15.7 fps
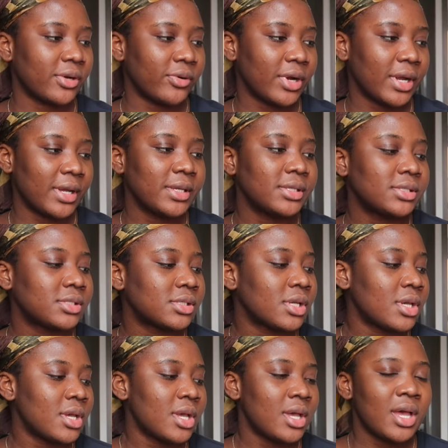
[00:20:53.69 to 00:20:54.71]
right?
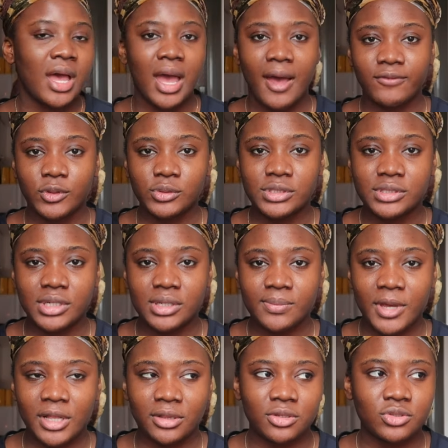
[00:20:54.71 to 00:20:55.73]
I've also done
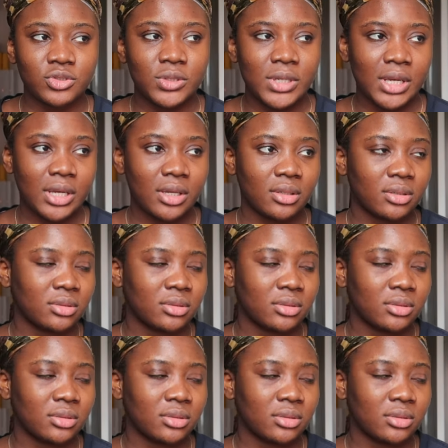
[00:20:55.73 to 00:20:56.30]
my laundry.